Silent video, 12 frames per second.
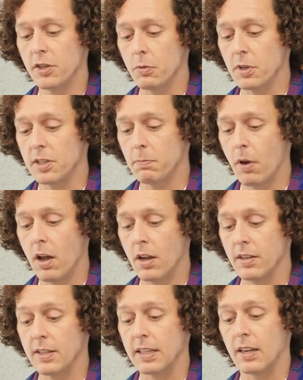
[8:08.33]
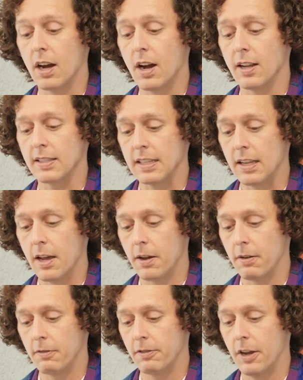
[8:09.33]
to respond to God's
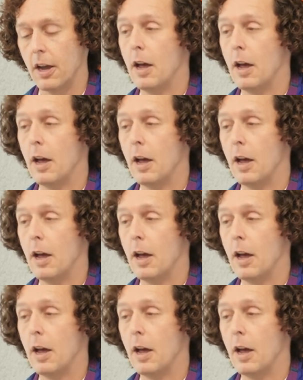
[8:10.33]
love